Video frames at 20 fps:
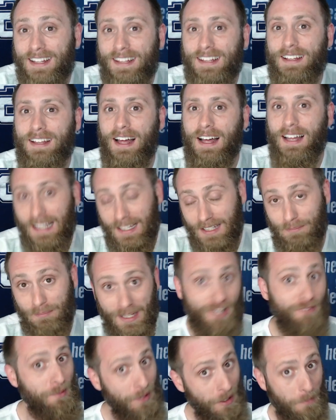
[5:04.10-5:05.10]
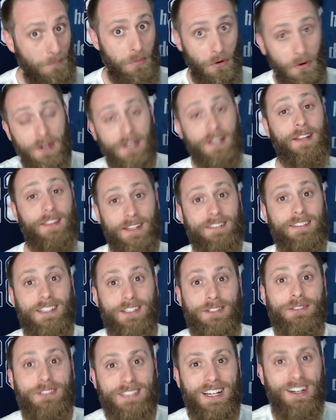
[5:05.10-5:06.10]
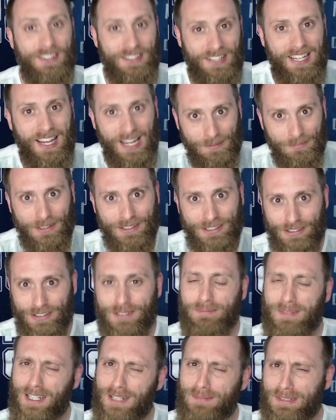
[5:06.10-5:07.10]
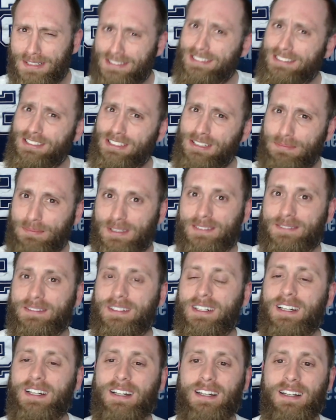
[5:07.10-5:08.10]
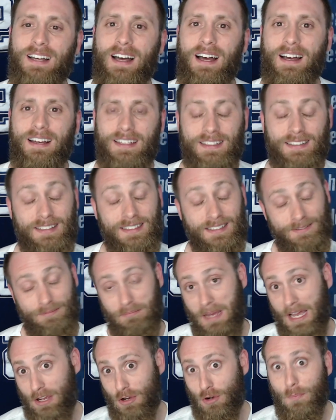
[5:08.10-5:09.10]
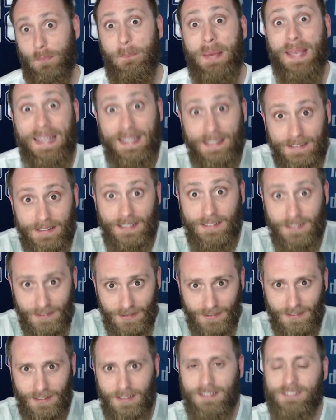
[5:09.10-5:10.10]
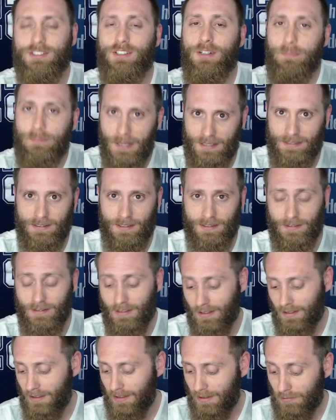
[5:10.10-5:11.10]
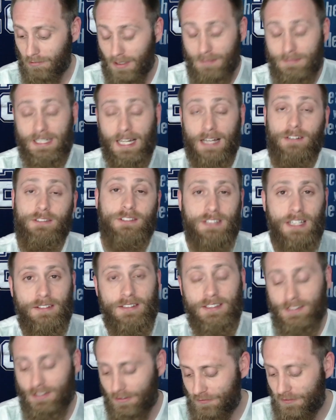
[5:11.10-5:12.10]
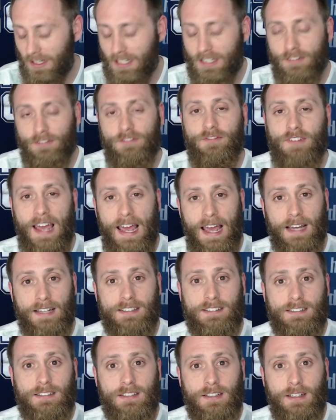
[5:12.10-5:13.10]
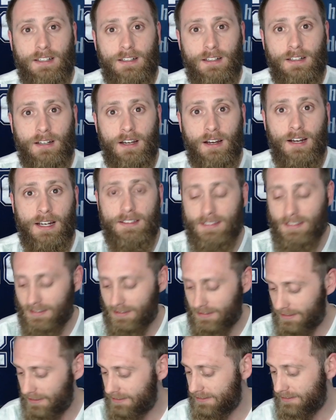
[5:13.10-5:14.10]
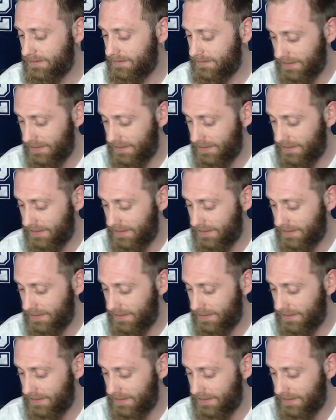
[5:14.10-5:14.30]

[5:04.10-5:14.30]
It may have been a boring thing that you were telling the game to do. It may have been stupid. In my opinion, it's an opinion. What I'm telling you now, these are fucking facts. All right, it's